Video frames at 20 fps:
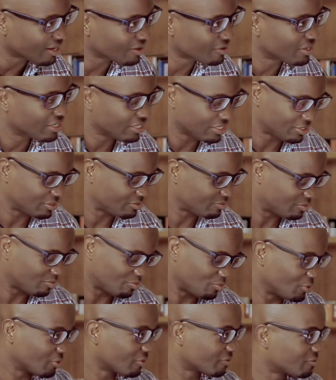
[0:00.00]
now. It's
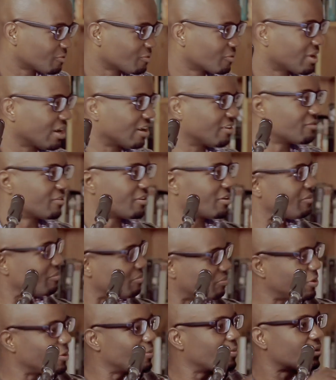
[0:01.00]
beautiful cover.
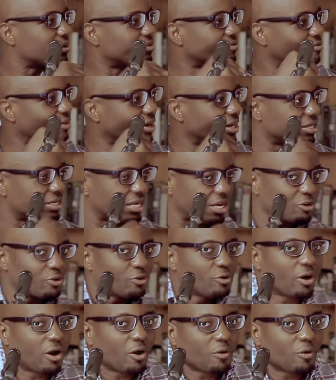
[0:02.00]
People have read it. I don't know